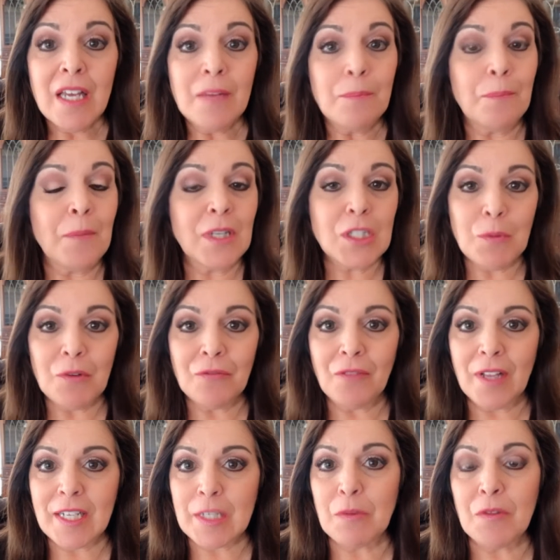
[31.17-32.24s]
much more
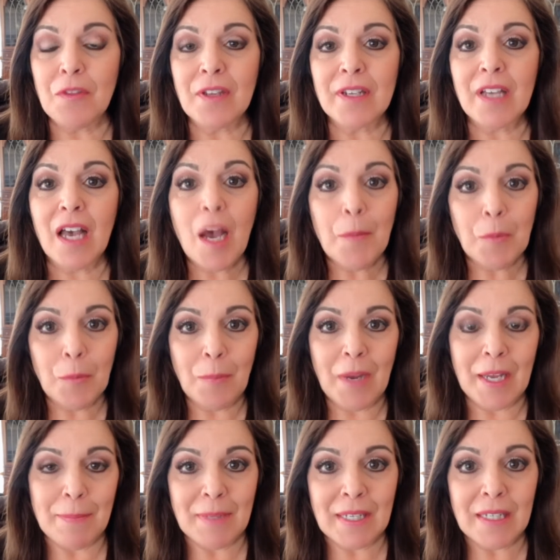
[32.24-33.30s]
flexible than copper
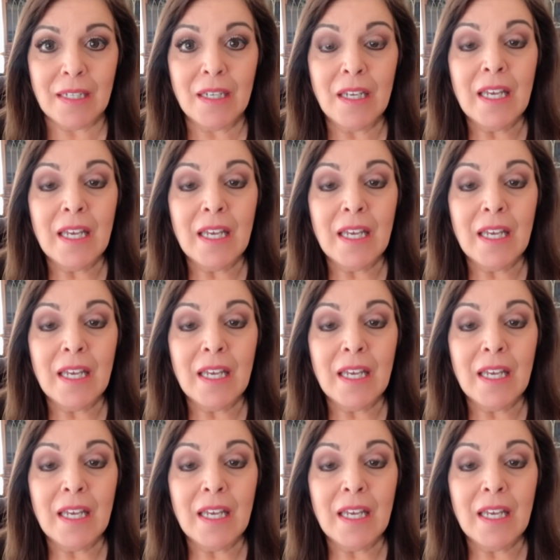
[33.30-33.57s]
piping.